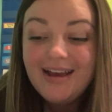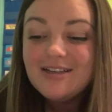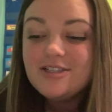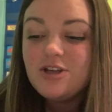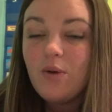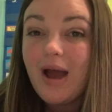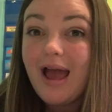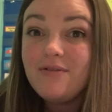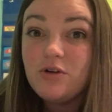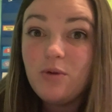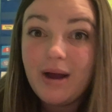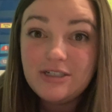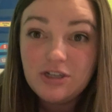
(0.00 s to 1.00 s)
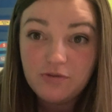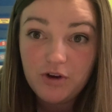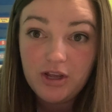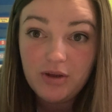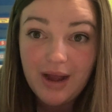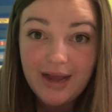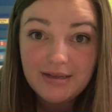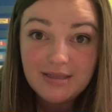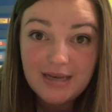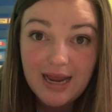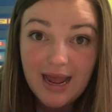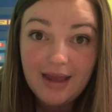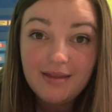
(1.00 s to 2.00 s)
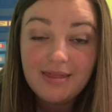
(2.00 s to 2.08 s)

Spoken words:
So I have a question for you guys today